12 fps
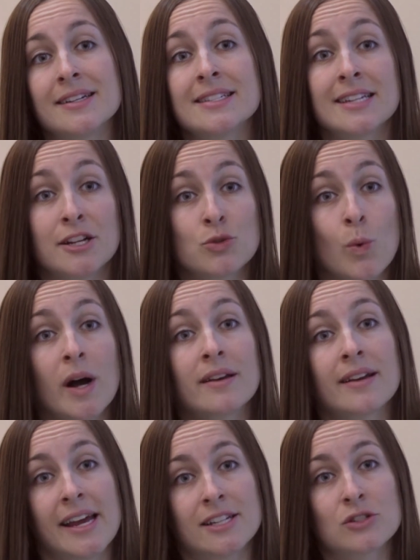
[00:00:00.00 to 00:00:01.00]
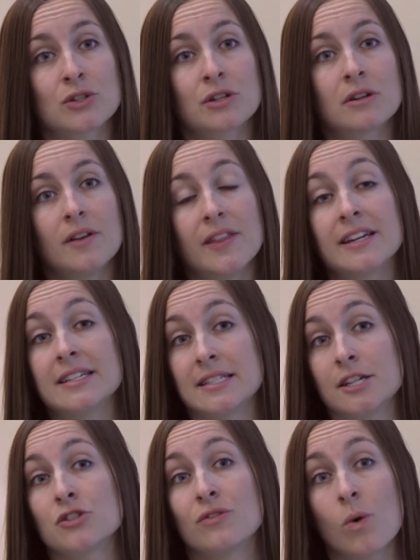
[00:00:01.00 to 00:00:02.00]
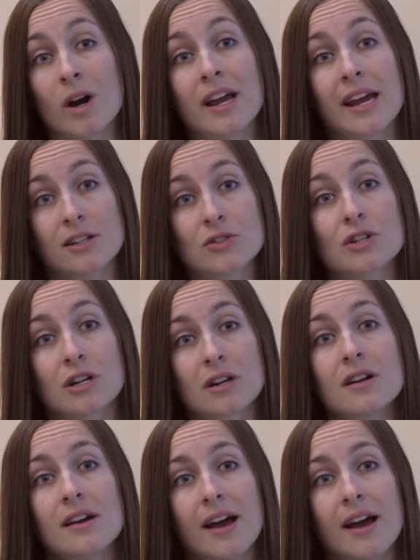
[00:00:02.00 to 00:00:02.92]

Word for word: a stage one cancer than a stage four cancer.